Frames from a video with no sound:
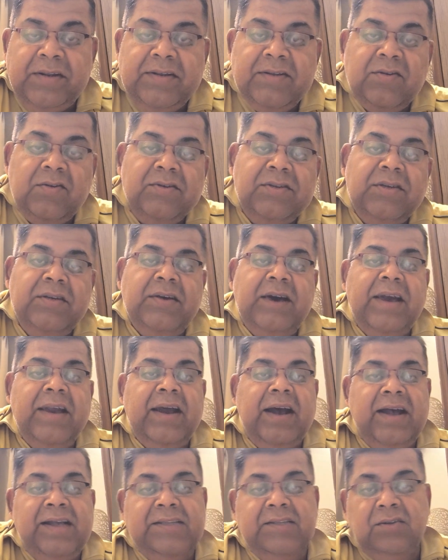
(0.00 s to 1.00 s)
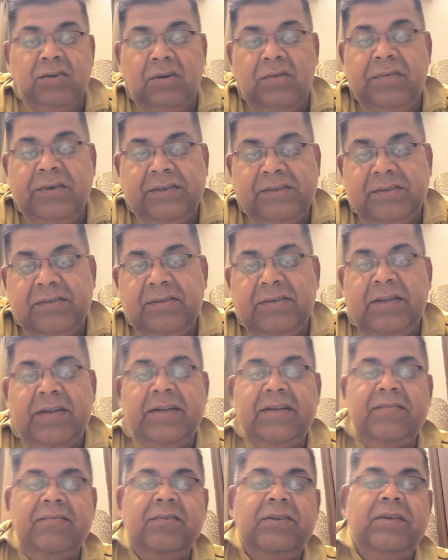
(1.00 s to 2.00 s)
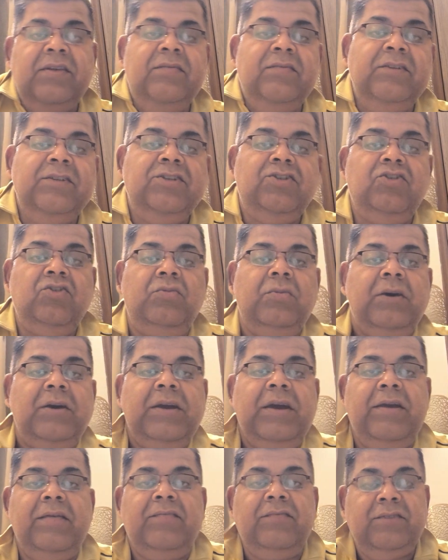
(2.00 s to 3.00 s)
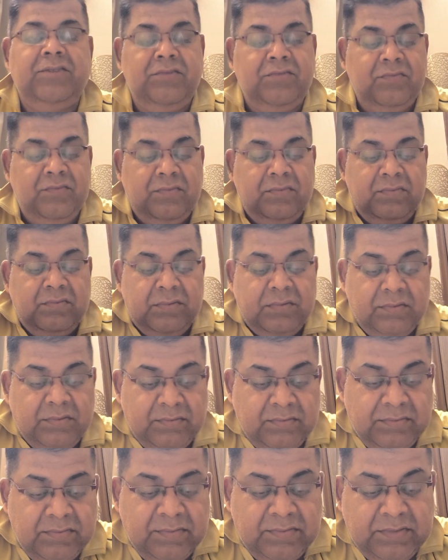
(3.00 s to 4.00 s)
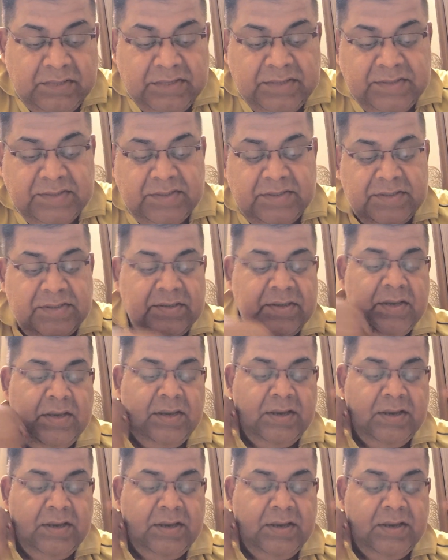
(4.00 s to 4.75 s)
These questions are asked always, that in which tumor and which things is